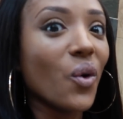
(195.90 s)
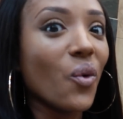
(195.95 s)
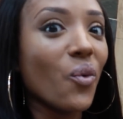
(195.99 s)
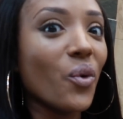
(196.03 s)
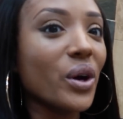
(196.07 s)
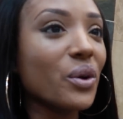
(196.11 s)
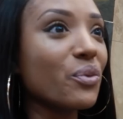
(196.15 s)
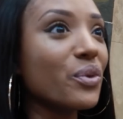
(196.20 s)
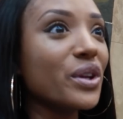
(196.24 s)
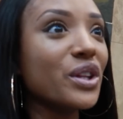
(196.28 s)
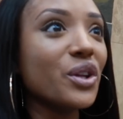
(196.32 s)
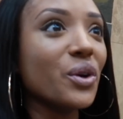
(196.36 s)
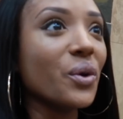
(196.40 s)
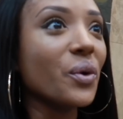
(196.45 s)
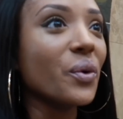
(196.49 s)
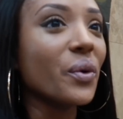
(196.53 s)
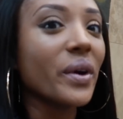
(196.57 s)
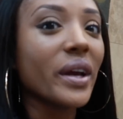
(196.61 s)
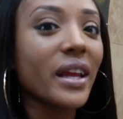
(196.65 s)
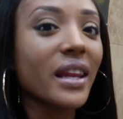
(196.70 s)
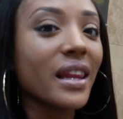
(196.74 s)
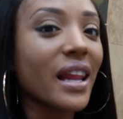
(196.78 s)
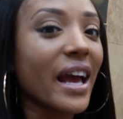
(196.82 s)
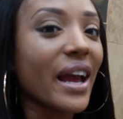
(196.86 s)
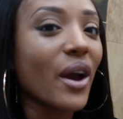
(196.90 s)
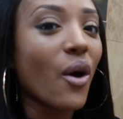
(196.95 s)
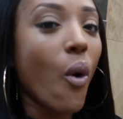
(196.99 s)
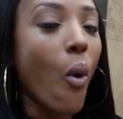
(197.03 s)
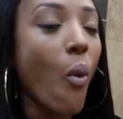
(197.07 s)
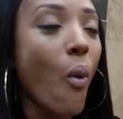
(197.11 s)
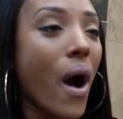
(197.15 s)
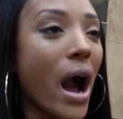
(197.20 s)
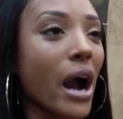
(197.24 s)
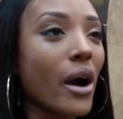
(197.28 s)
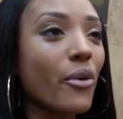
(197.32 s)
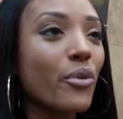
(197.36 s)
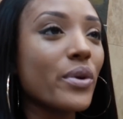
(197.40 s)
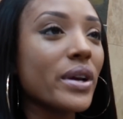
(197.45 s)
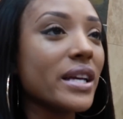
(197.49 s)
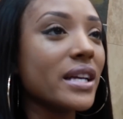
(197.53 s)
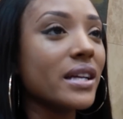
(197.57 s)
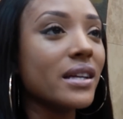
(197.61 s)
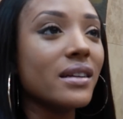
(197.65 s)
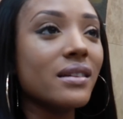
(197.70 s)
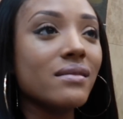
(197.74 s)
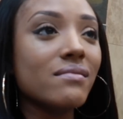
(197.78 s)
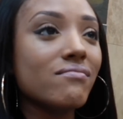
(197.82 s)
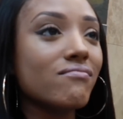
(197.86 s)
what are we doing? Like, why are
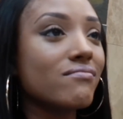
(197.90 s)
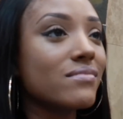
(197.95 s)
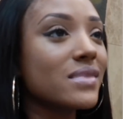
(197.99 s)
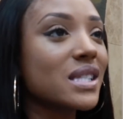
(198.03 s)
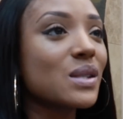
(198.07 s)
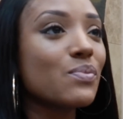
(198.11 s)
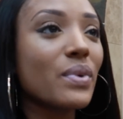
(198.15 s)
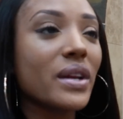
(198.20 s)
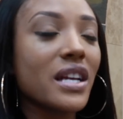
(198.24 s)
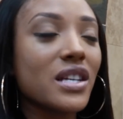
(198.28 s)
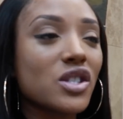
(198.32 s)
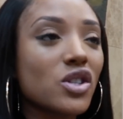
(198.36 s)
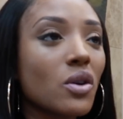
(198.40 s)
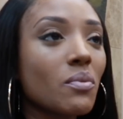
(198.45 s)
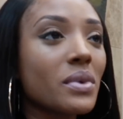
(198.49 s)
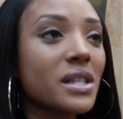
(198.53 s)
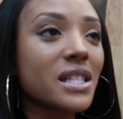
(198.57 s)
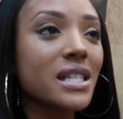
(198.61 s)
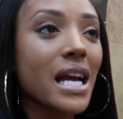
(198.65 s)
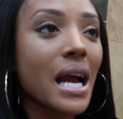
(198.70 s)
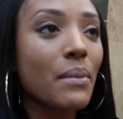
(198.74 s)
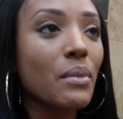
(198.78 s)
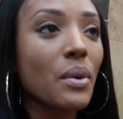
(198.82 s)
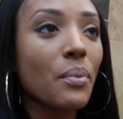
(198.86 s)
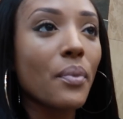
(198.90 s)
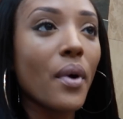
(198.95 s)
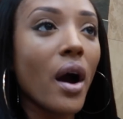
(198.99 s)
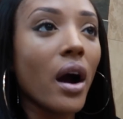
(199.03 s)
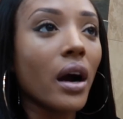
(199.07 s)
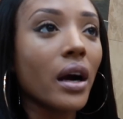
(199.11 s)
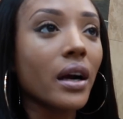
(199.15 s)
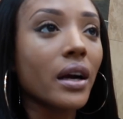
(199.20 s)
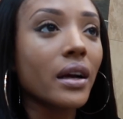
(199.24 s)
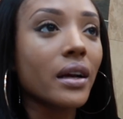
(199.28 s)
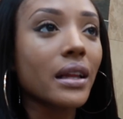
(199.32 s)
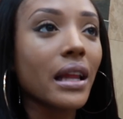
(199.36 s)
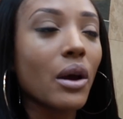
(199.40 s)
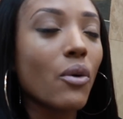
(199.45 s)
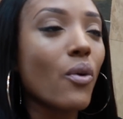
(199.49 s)
we spending so much time apart?